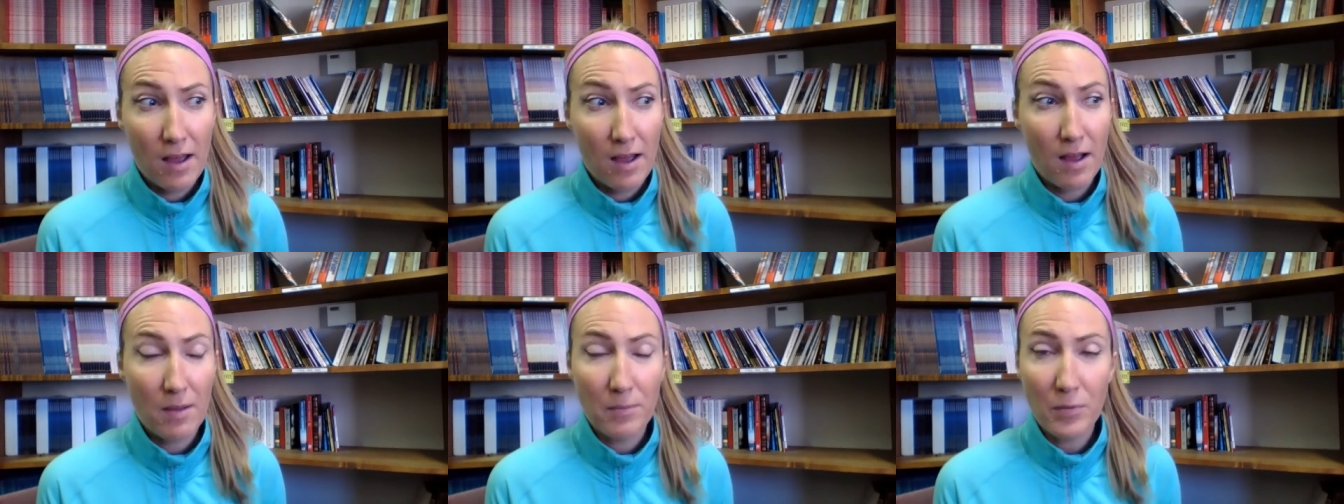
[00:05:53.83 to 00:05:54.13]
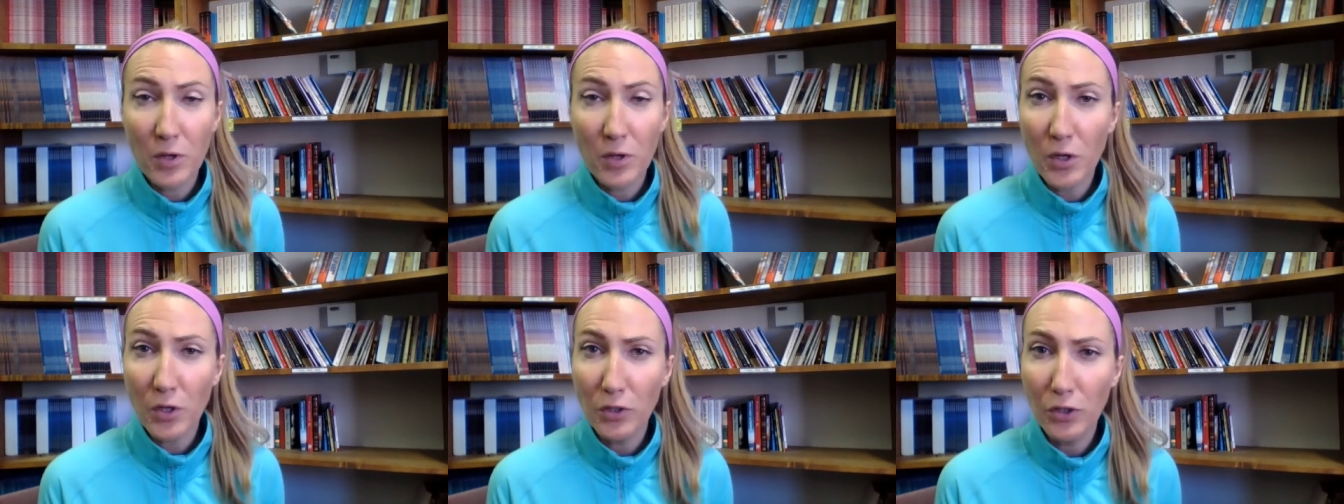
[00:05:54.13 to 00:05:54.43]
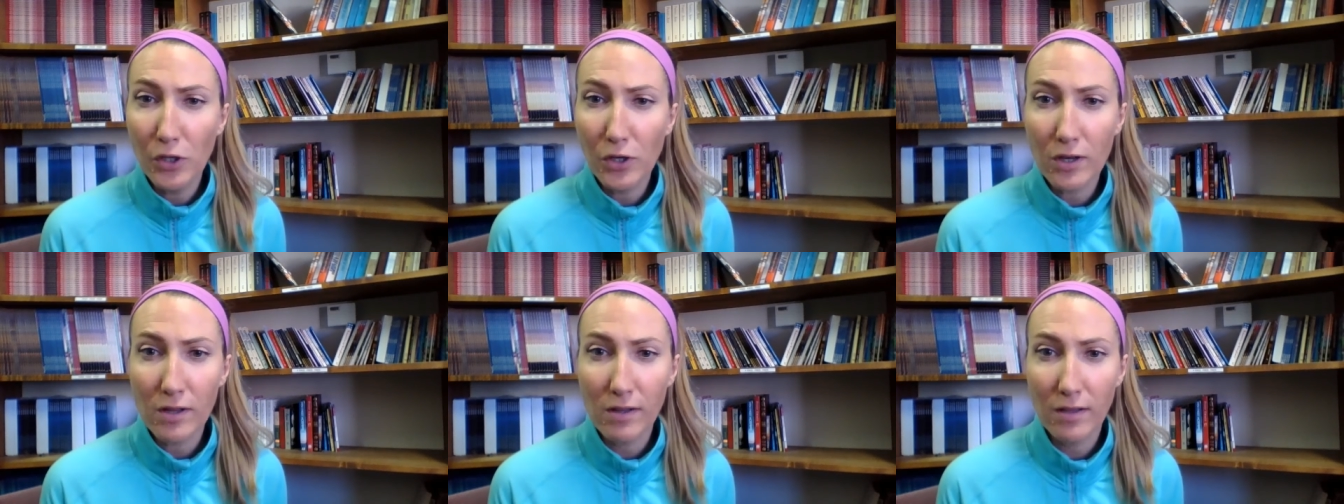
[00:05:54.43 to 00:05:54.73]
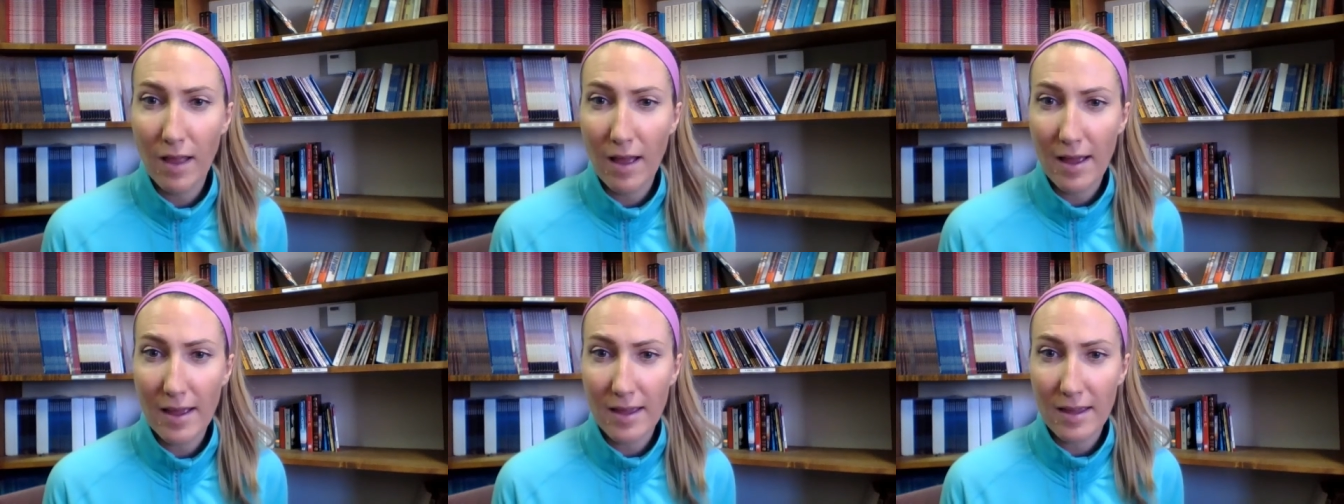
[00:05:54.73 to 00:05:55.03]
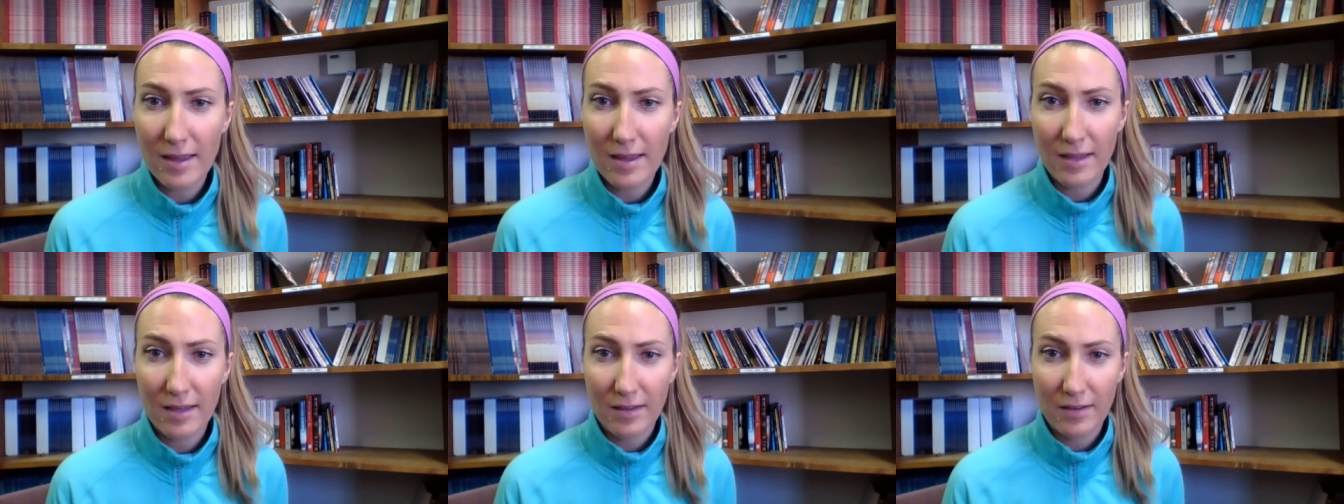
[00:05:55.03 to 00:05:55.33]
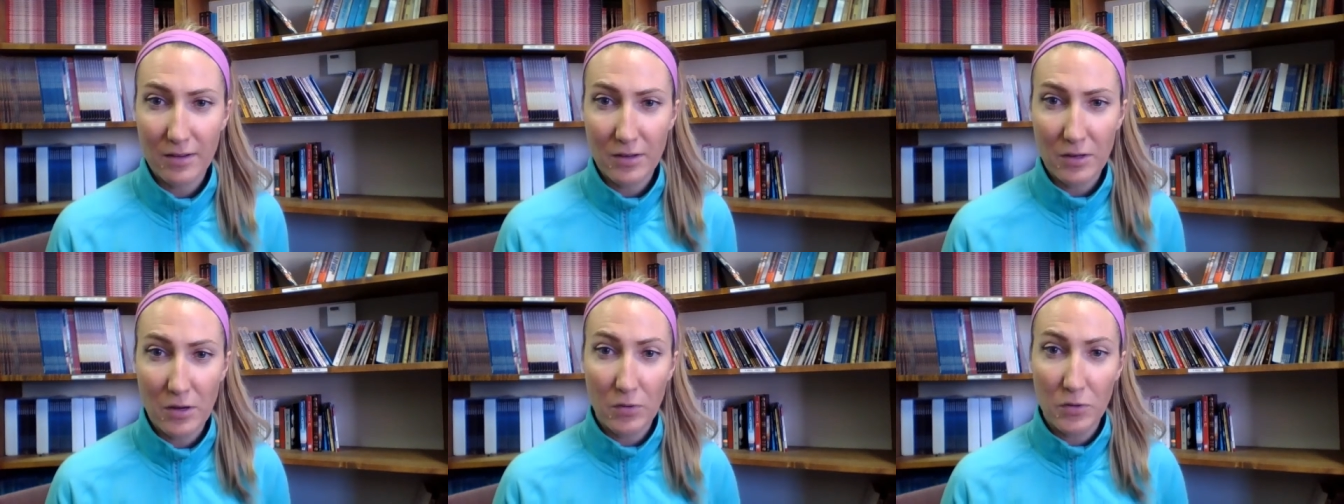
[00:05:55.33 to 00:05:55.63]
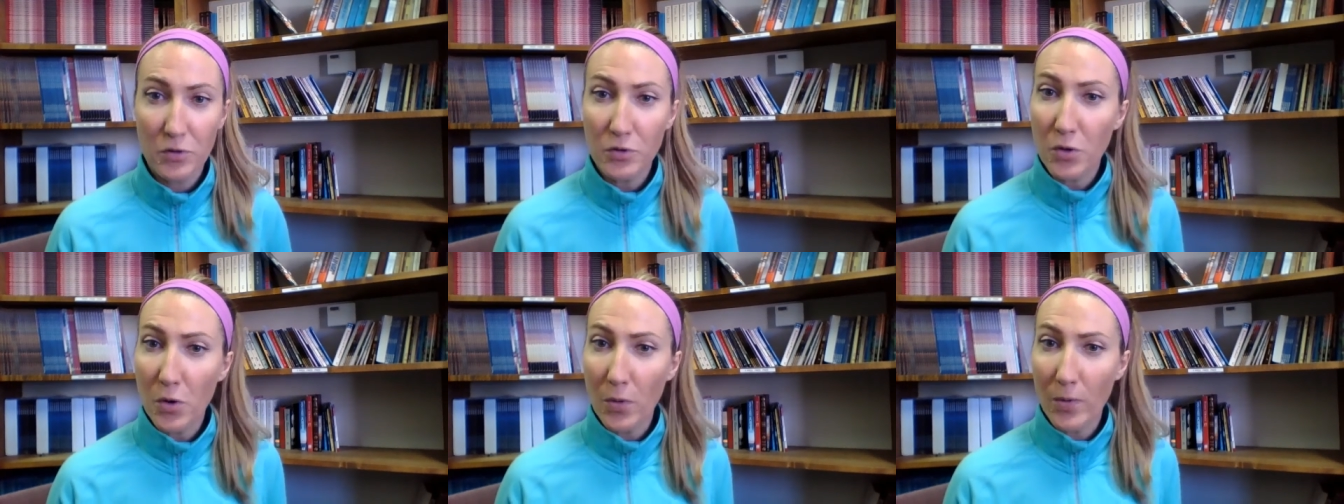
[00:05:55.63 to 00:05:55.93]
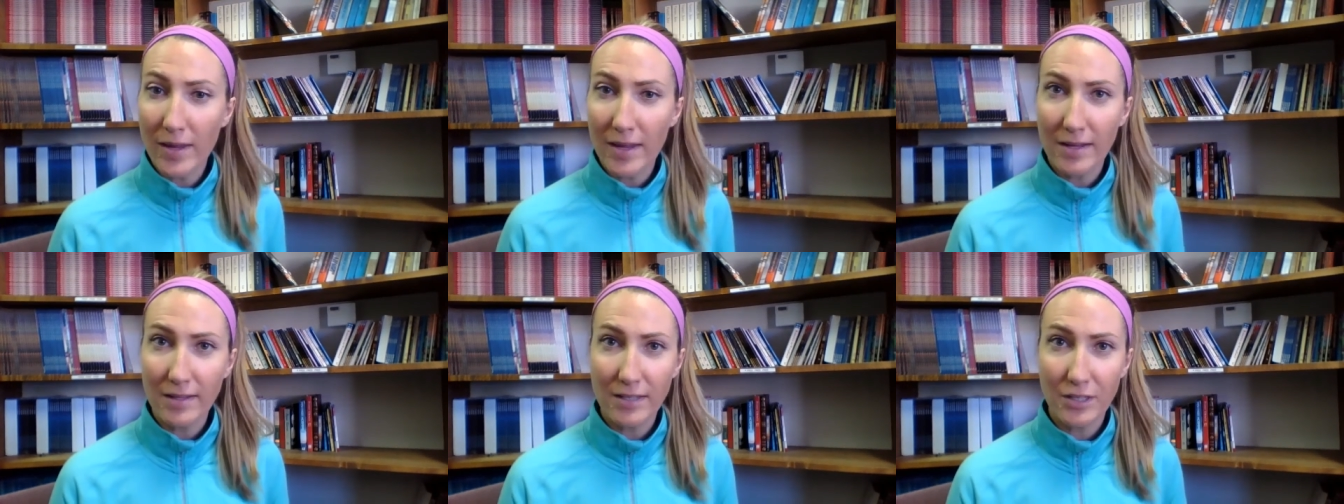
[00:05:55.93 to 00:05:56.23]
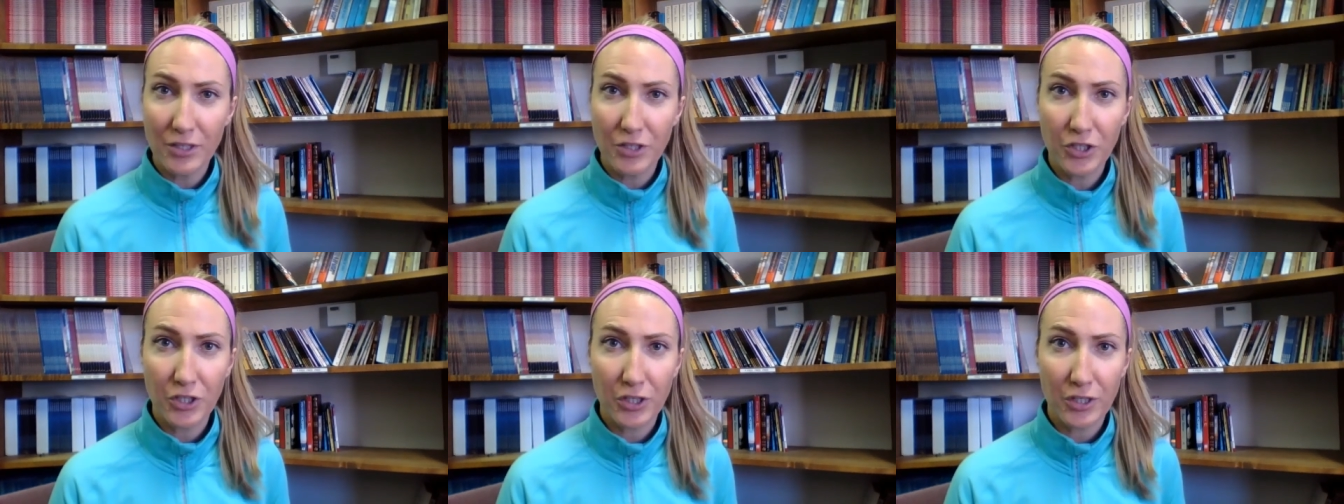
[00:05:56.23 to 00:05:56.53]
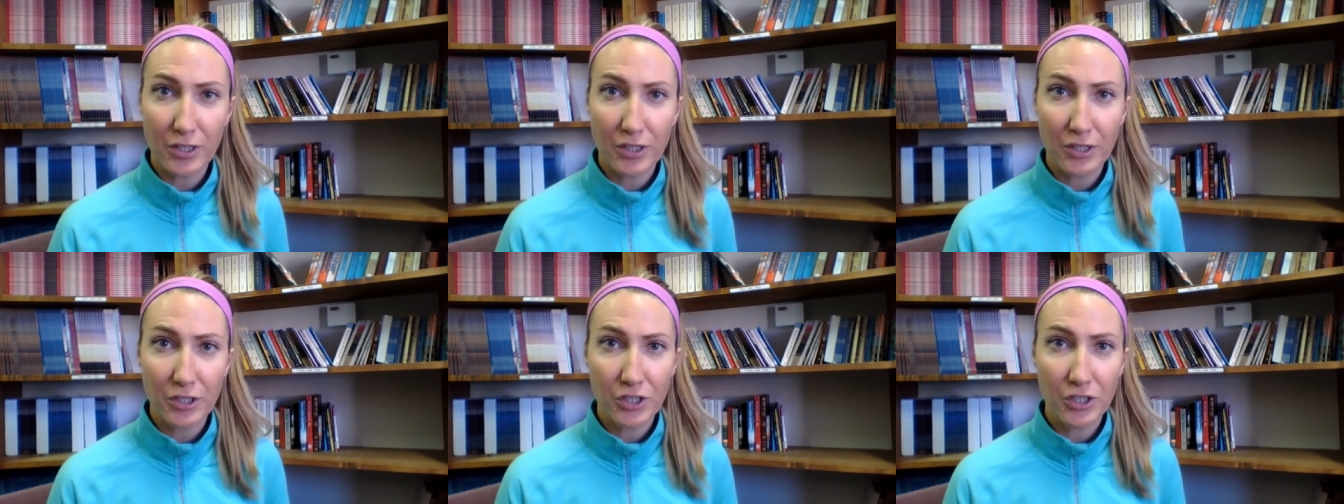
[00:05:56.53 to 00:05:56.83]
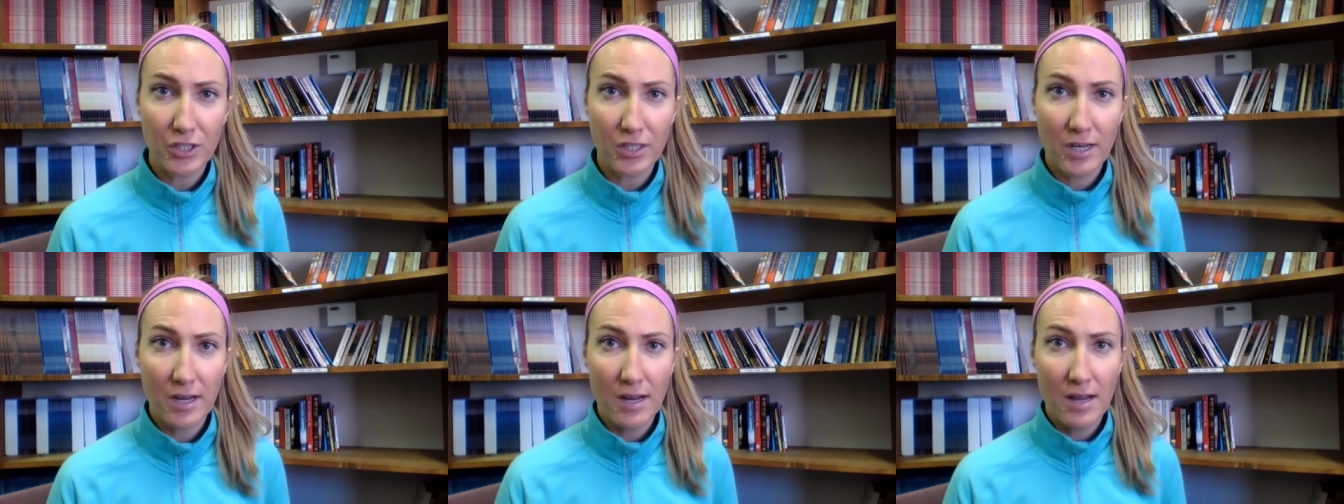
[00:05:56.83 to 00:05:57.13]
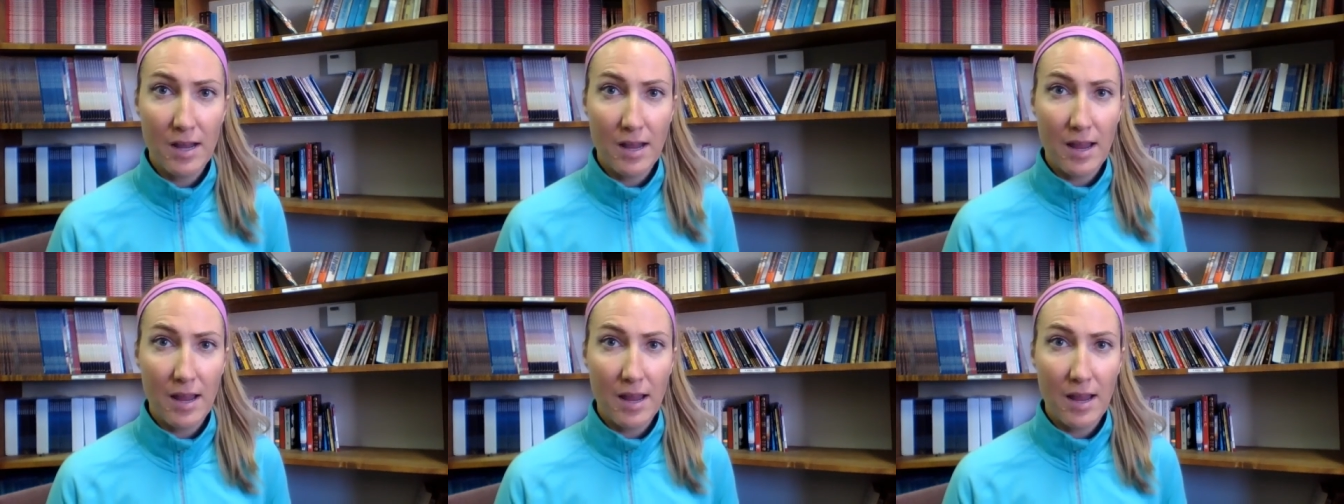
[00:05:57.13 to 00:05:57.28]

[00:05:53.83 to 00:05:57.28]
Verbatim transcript: um, could look like you know you going into church